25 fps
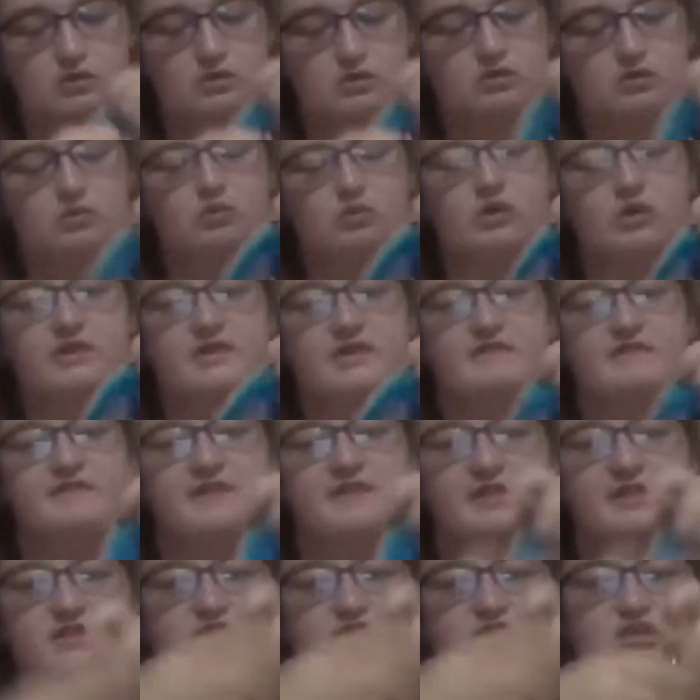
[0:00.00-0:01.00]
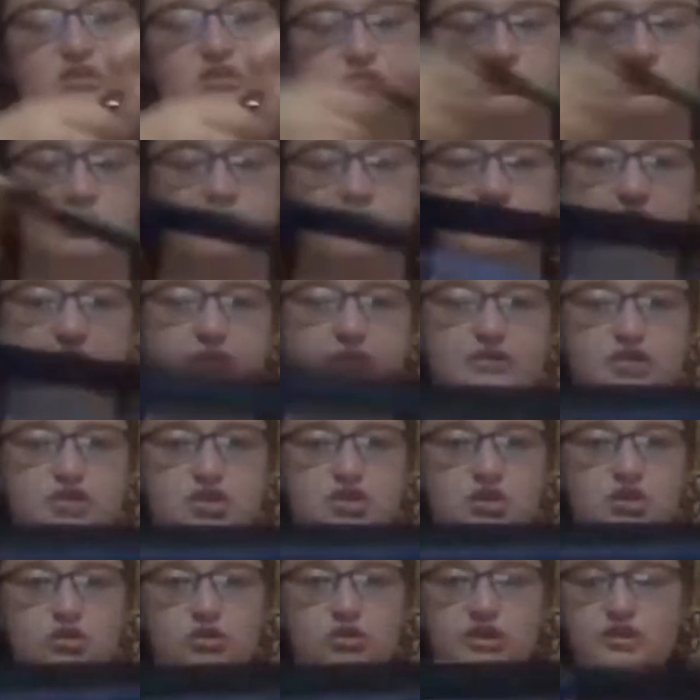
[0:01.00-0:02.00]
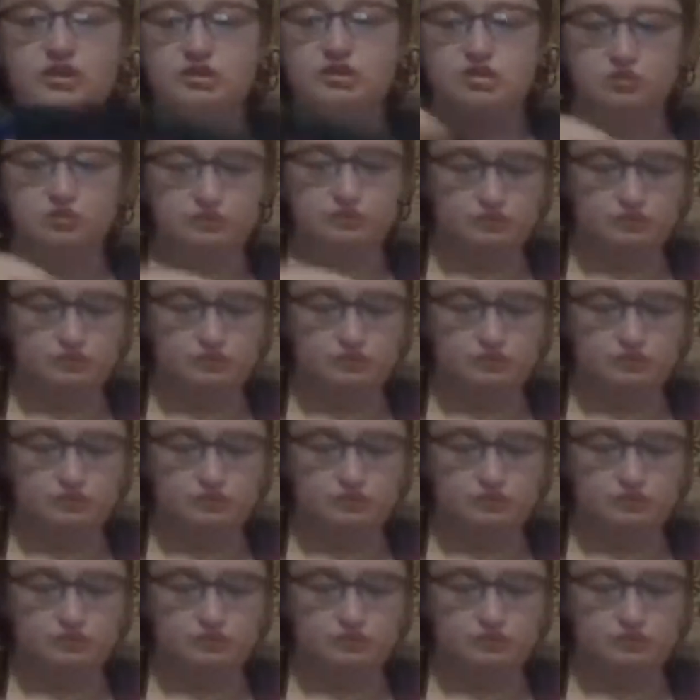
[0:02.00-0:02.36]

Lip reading: one that fits around the shoulders,